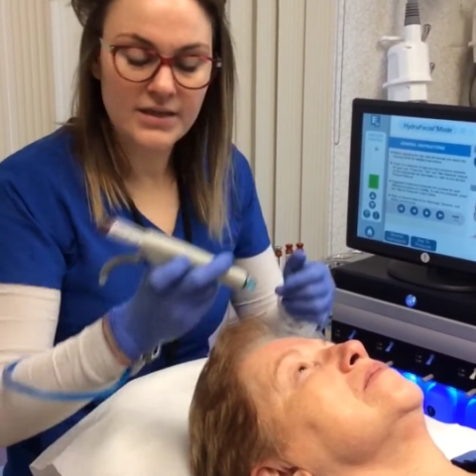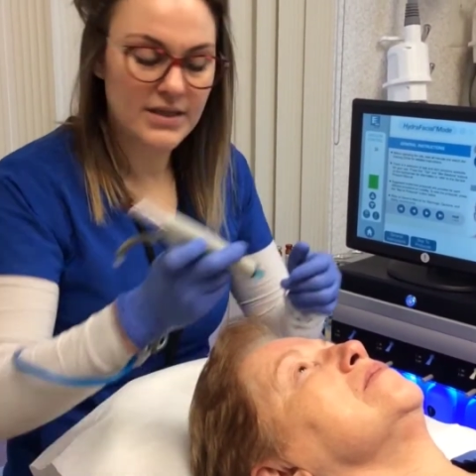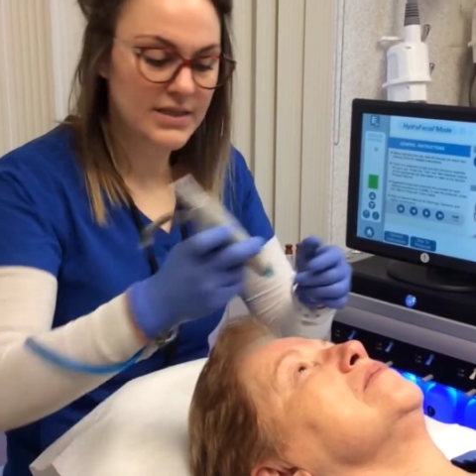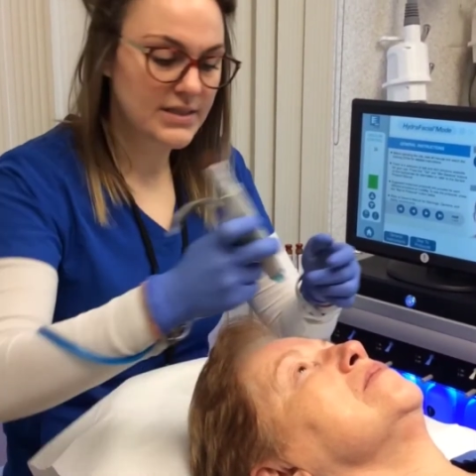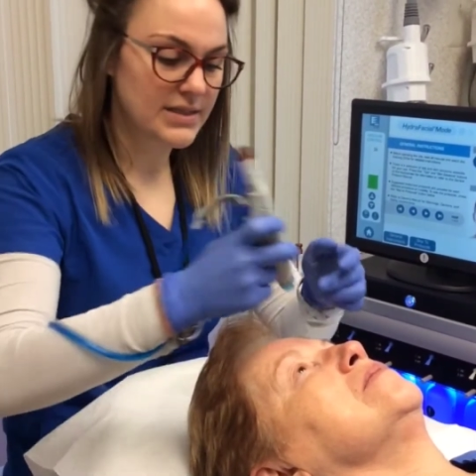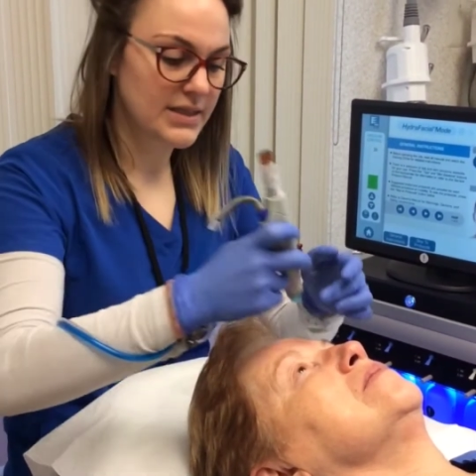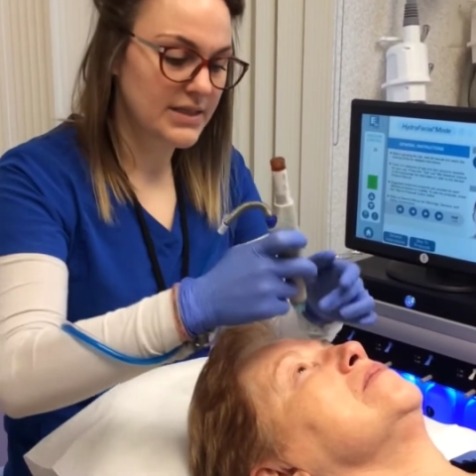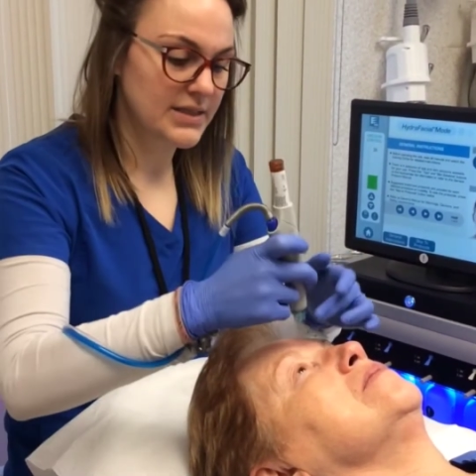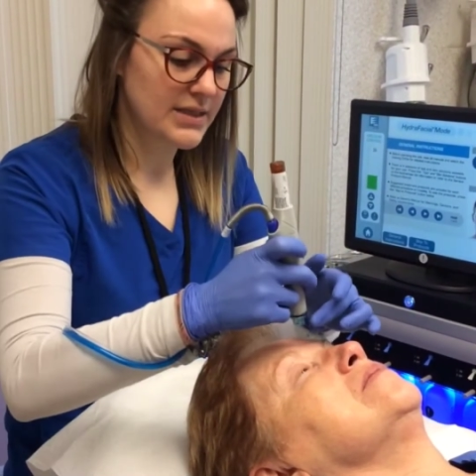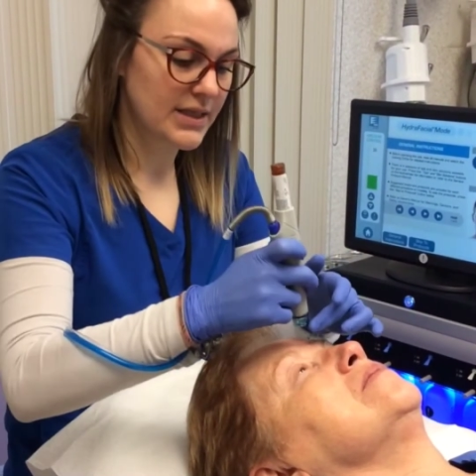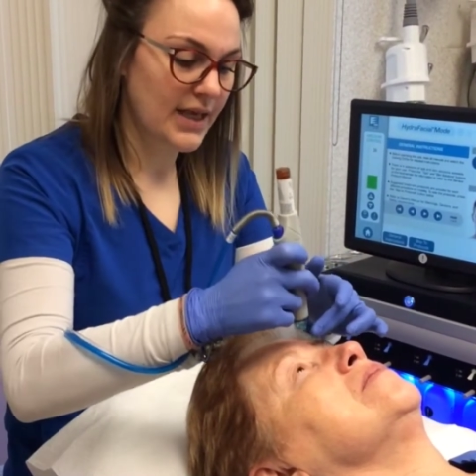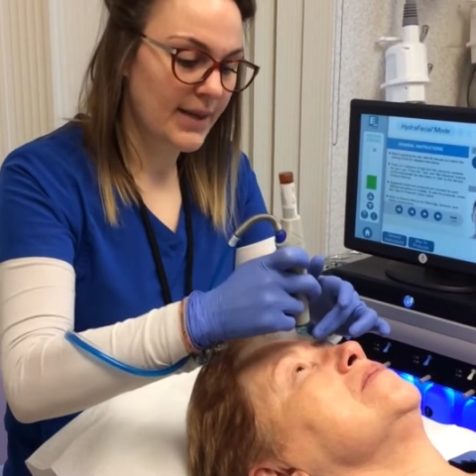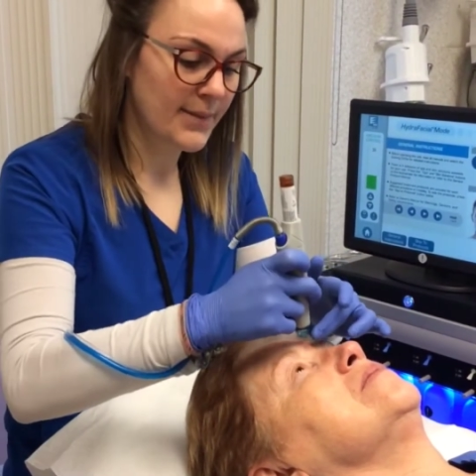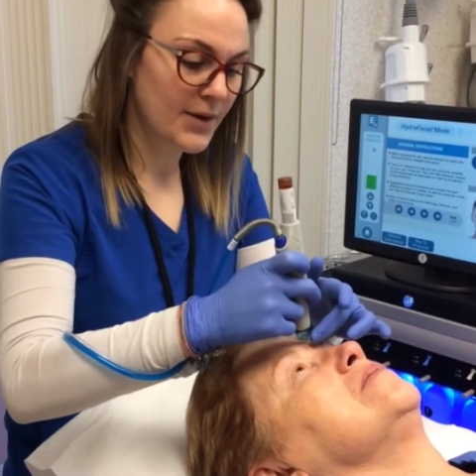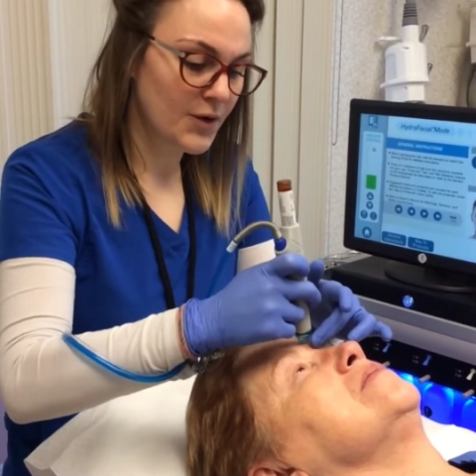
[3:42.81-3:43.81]
This is the
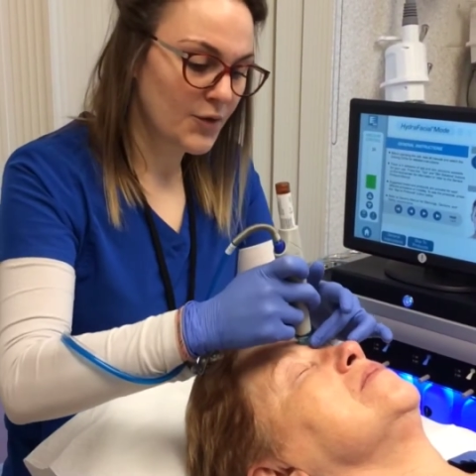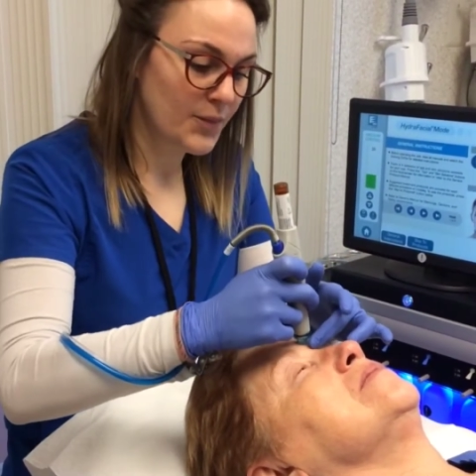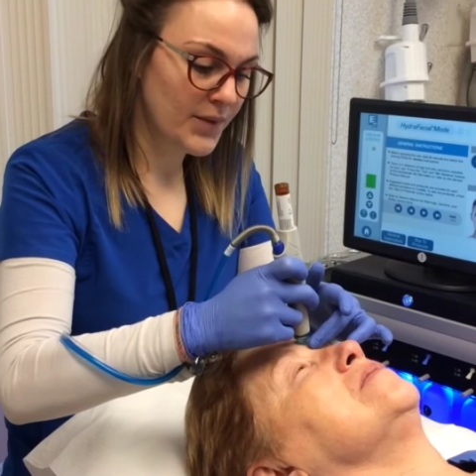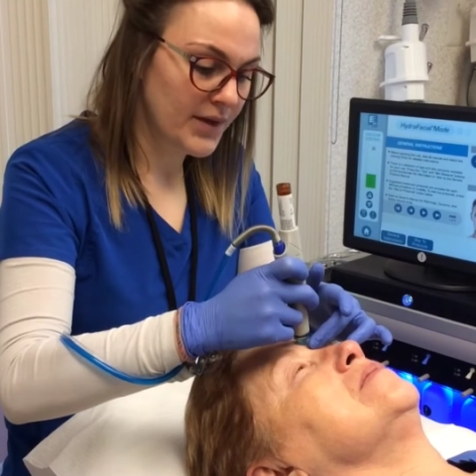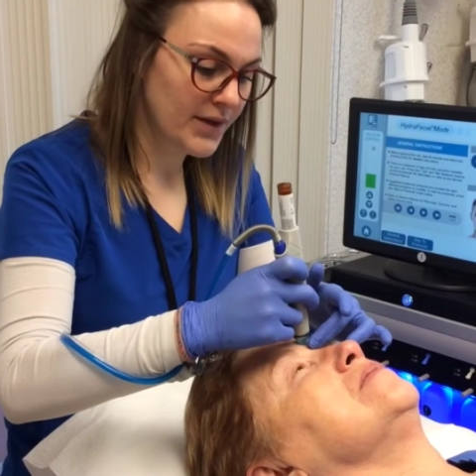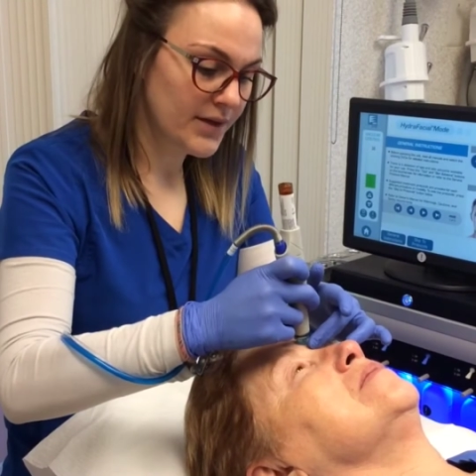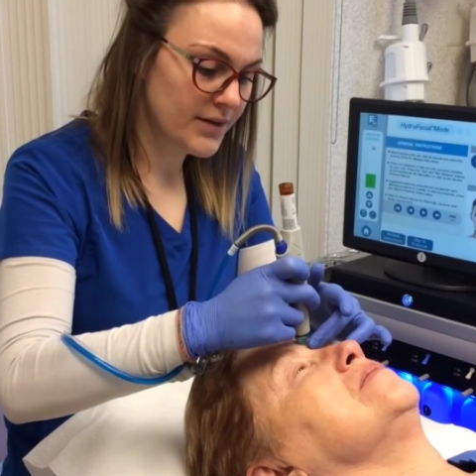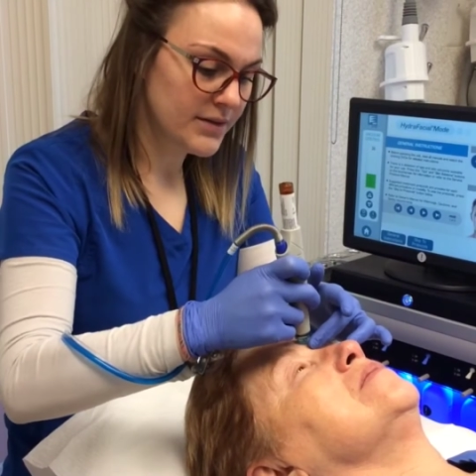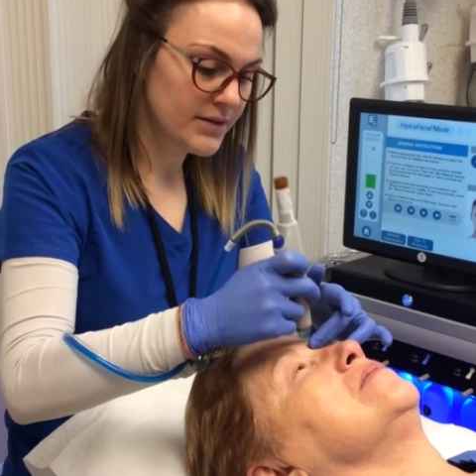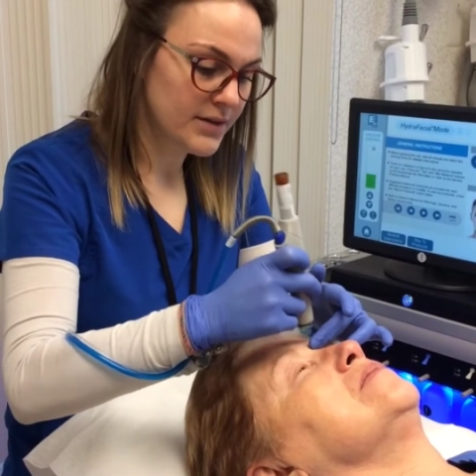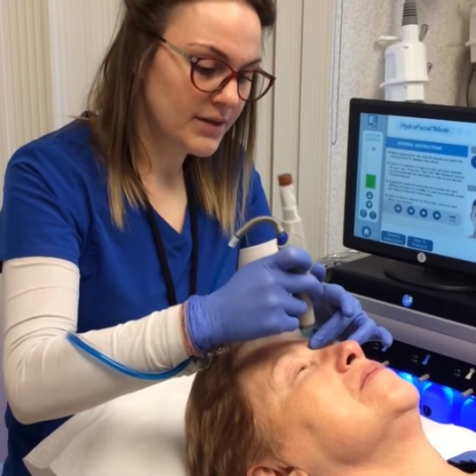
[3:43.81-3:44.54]
chemical peel.